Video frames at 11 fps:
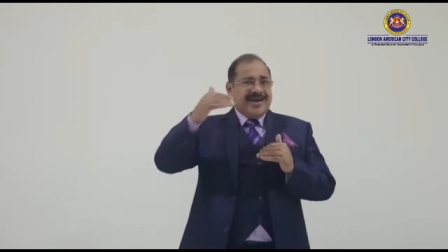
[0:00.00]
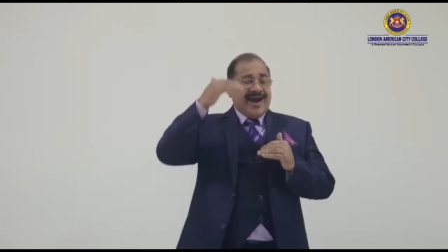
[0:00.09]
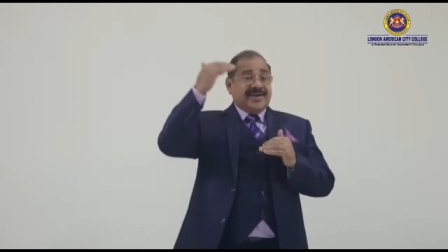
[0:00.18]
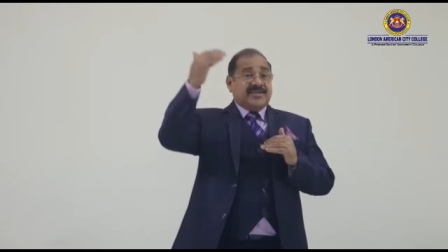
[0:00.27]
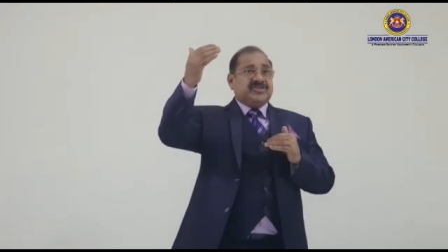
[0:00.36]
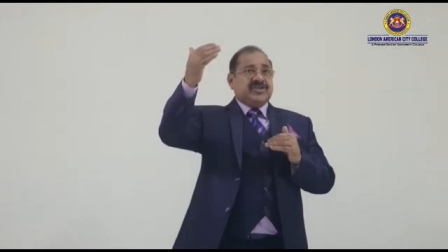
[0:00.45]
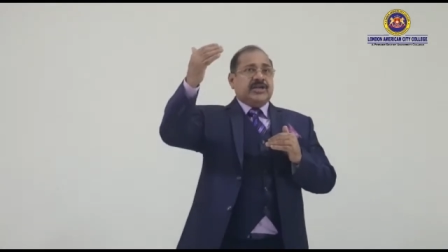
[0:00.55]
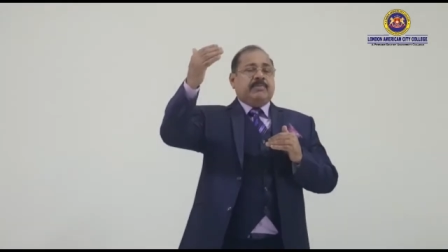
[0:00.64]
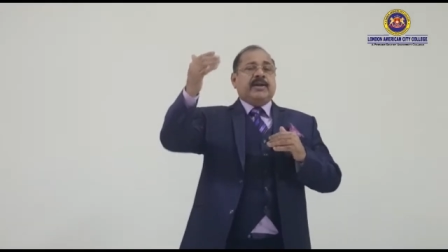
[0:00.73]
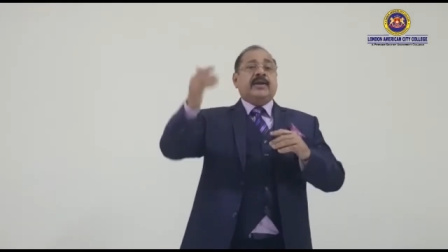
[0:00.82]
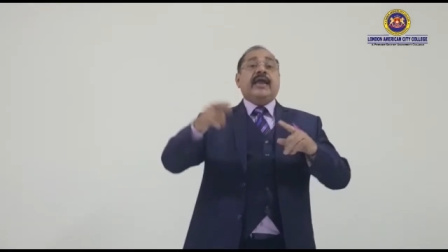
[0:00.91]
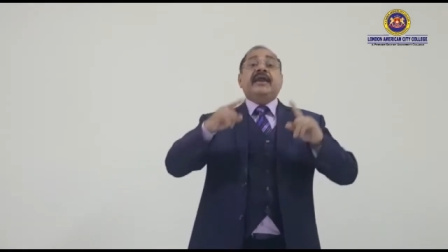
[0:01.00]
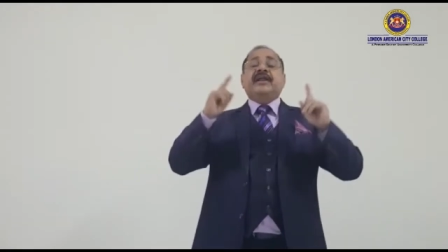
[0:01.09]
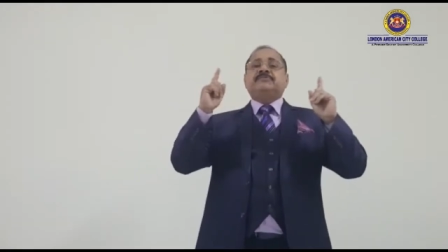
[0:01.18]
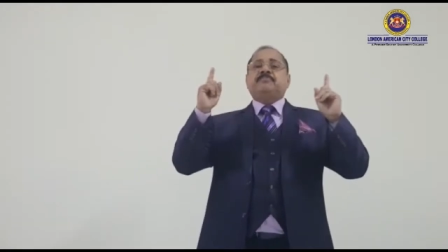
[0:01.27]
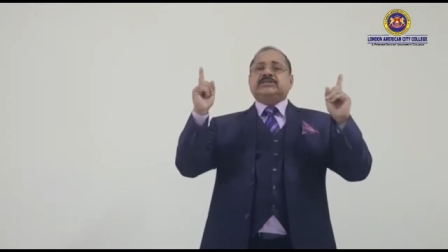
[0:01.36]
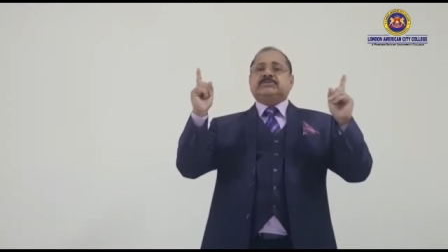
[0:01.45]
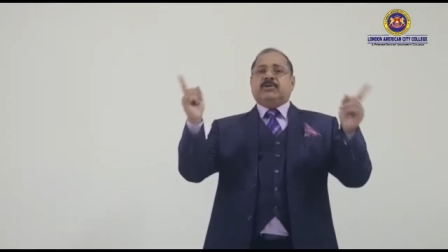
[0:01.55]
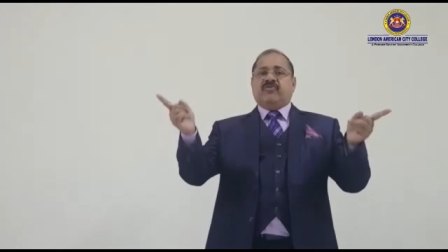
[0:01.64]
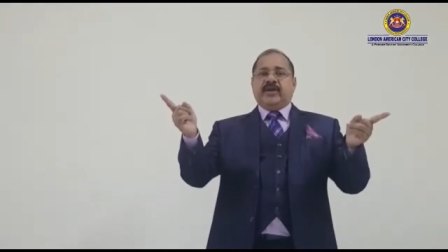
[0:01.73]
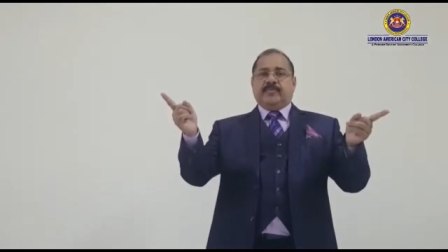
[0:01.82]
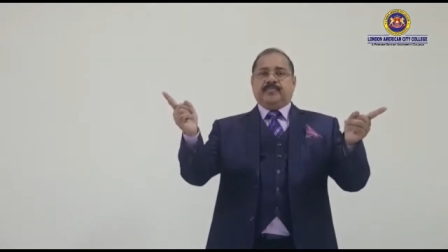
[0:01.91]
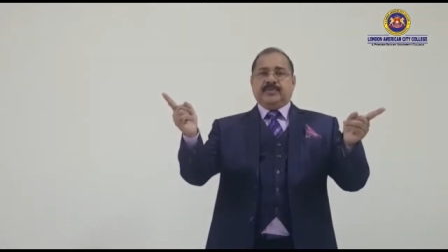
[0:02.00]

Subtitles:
understandable and indispensable way.